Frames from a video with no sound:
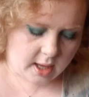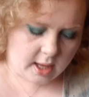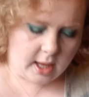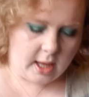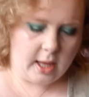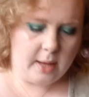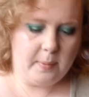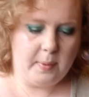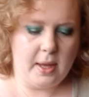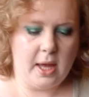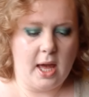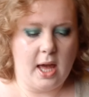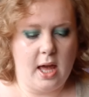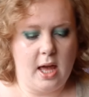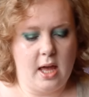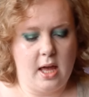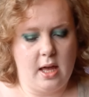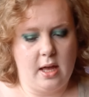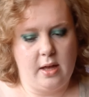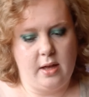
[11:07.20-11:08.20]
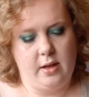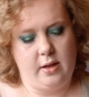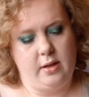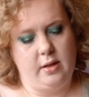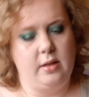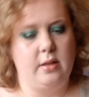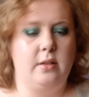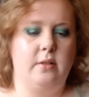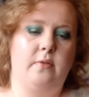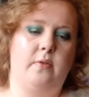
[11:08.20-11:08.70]
Here we
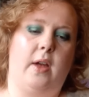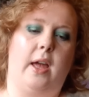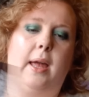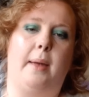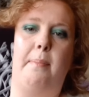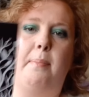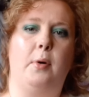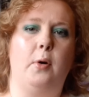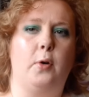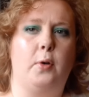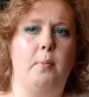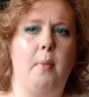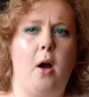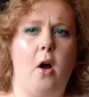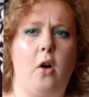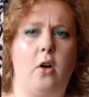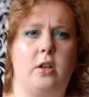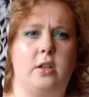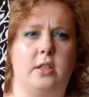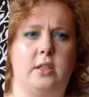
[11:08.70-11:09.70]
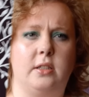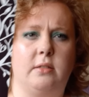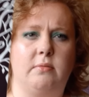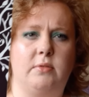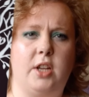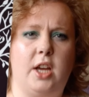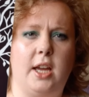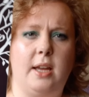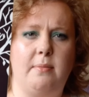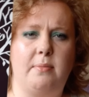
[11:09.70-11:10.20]
have a bookmark
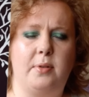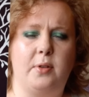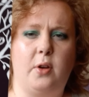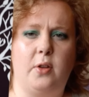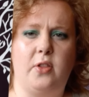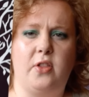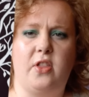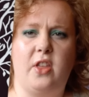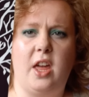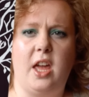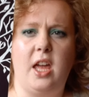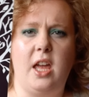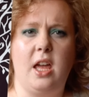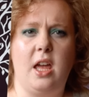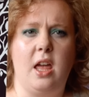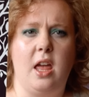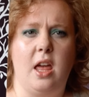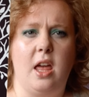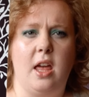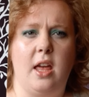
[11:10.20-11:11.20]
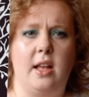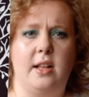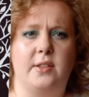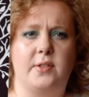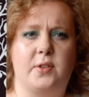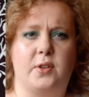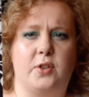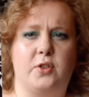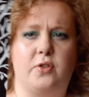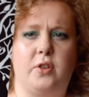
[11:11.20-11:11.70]
type thing. It's
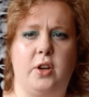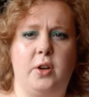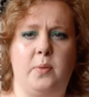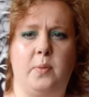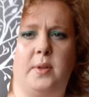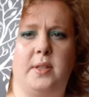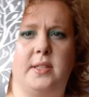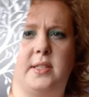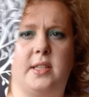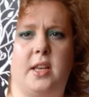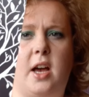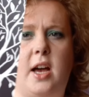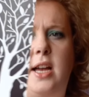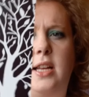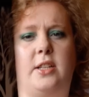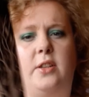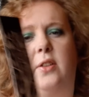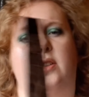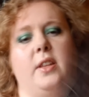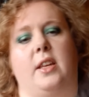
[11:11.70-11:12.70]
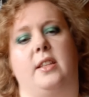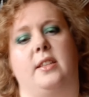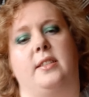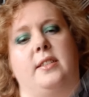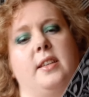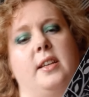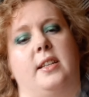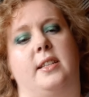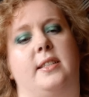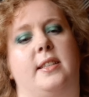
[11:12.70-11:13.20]
got a tree on one side. On the other
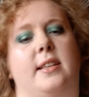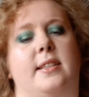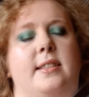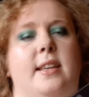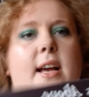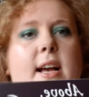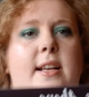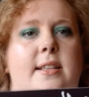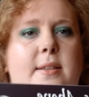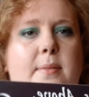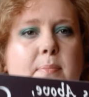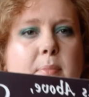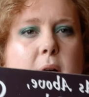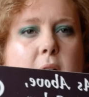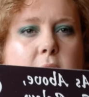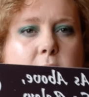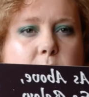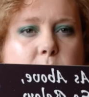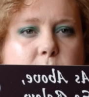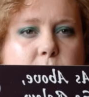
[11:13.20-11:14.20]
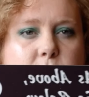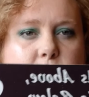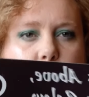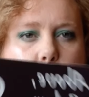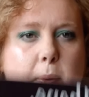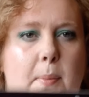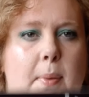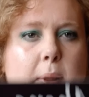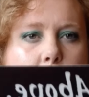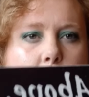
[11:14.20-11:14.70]
side it says as above,
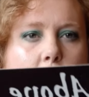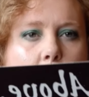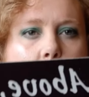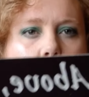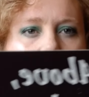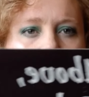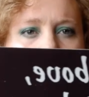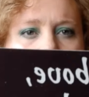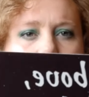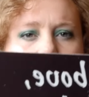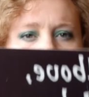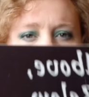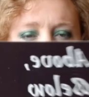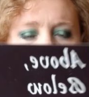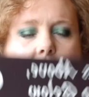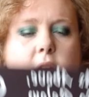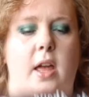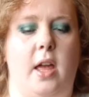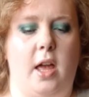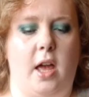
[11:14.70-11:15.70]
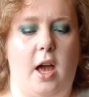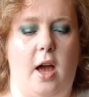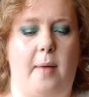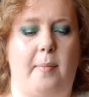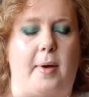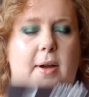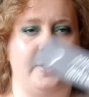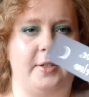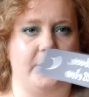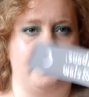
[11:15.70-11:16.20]
so below. I
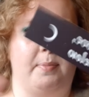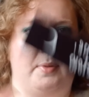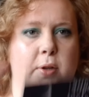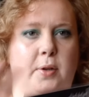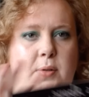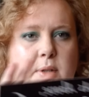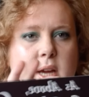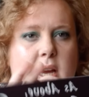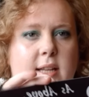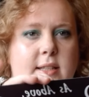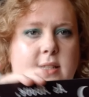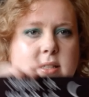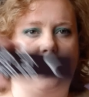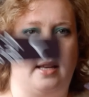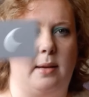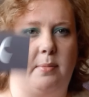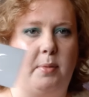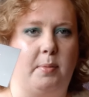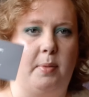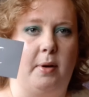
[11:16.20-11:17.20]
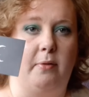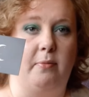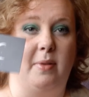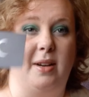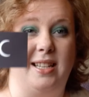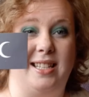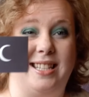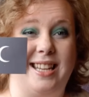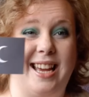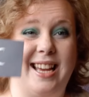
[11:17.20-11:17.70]
might just blue tack this up above my
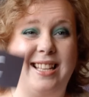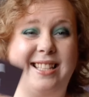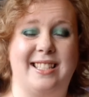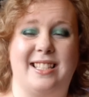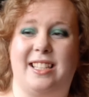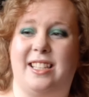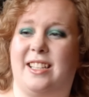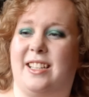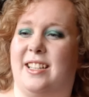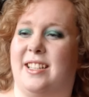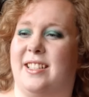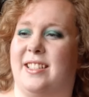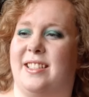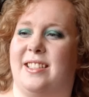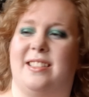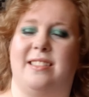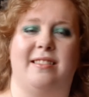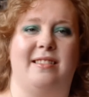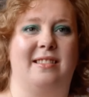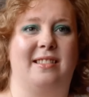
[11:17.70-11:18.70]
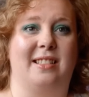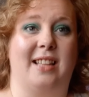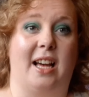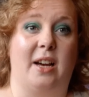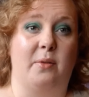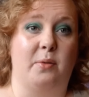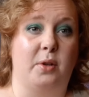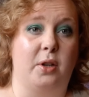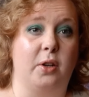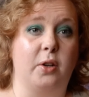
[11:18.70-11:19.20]
desk because that
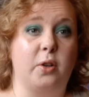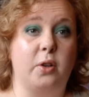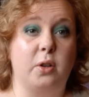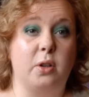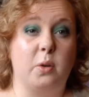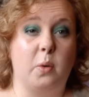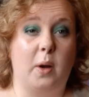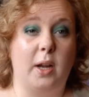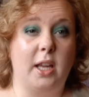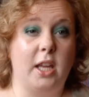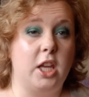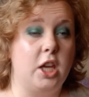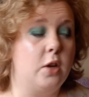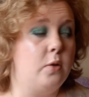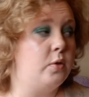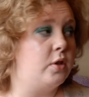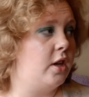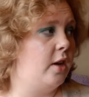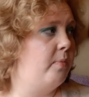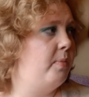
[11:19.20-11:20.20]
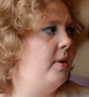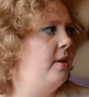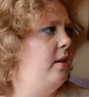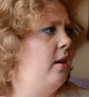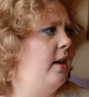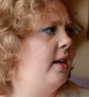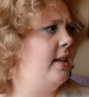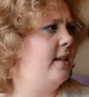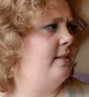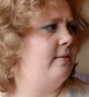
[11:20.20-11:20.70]
would look quite cute. I've been
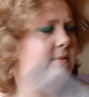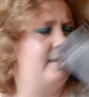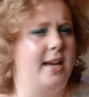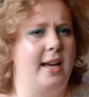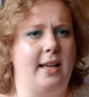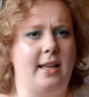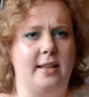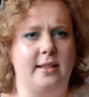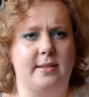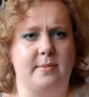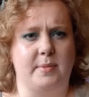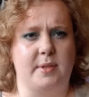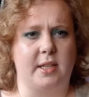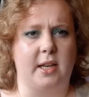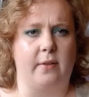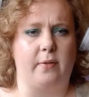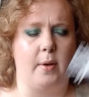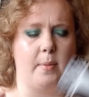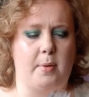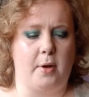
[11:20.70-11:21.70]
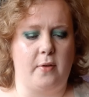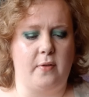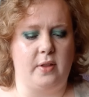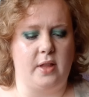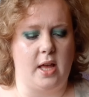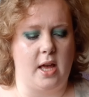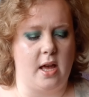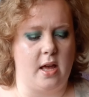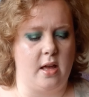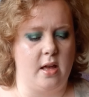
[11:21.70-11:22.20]
like tacking some stuff up over
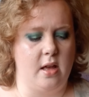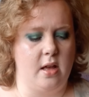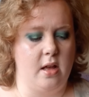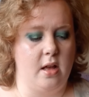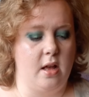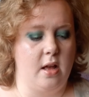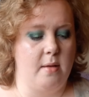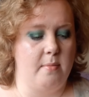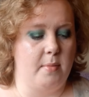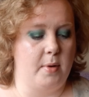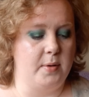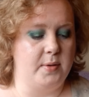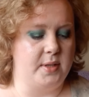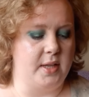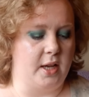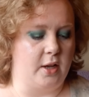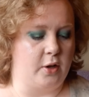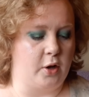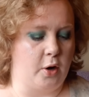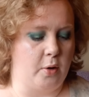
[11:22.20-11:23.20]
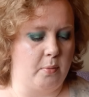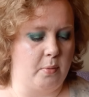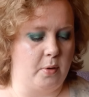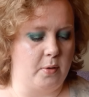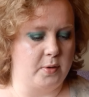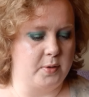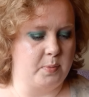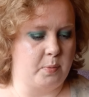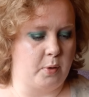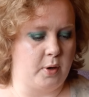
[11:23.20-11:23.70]
there, mostly occult
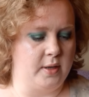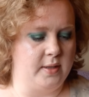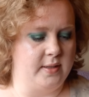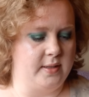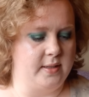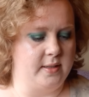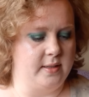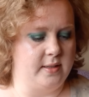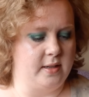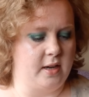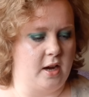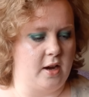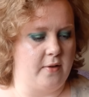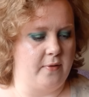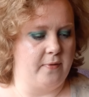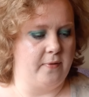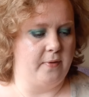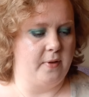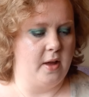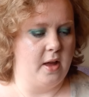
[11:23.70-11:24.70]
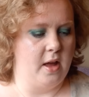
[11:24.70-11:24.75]
box prints and stuff,